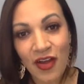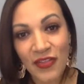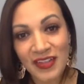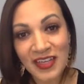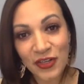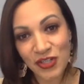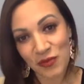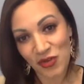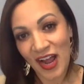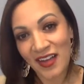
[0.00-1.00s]
on the
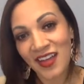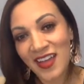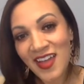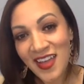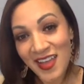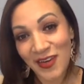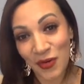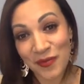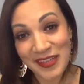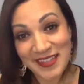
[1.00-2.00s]
leadership track in
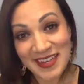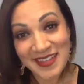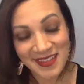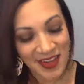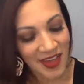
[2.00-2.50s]
your business.